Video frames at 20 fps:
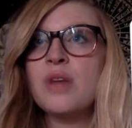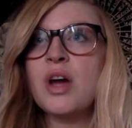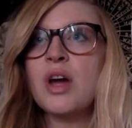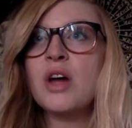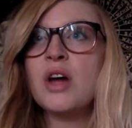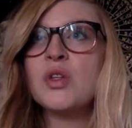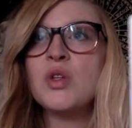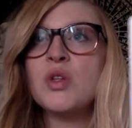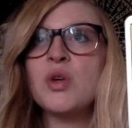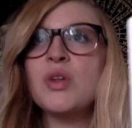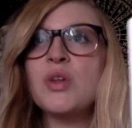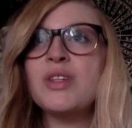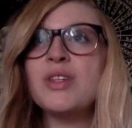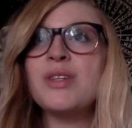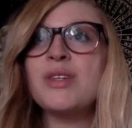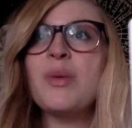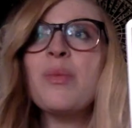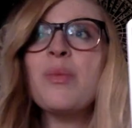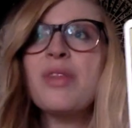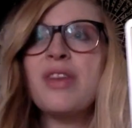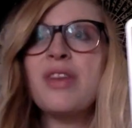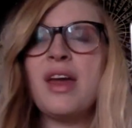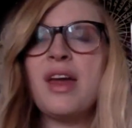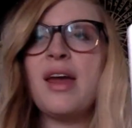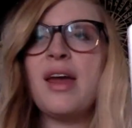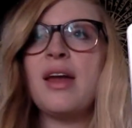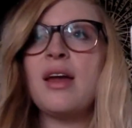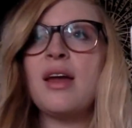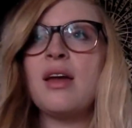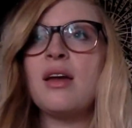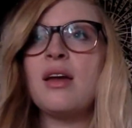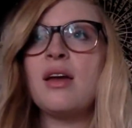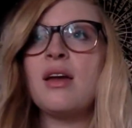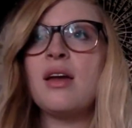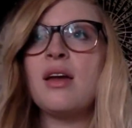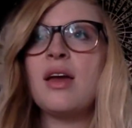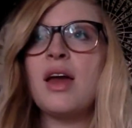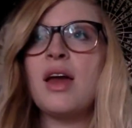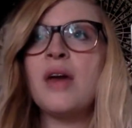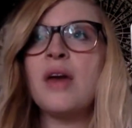a certain something,
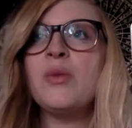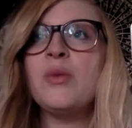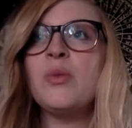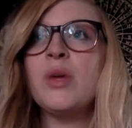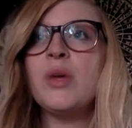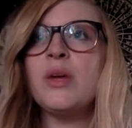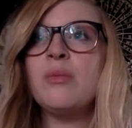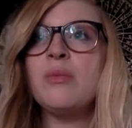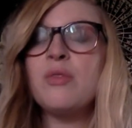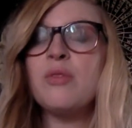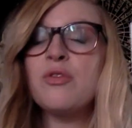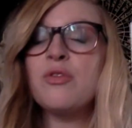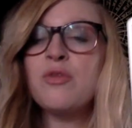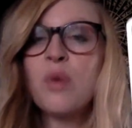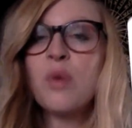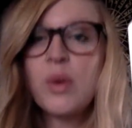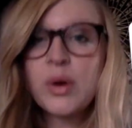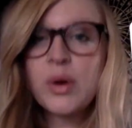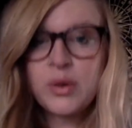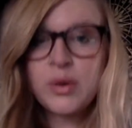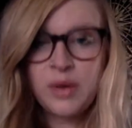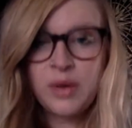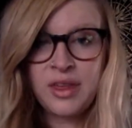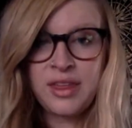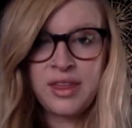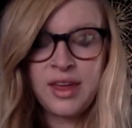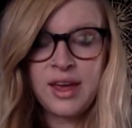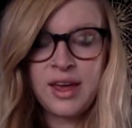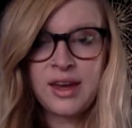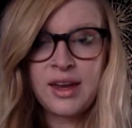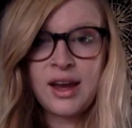and we move forward with it,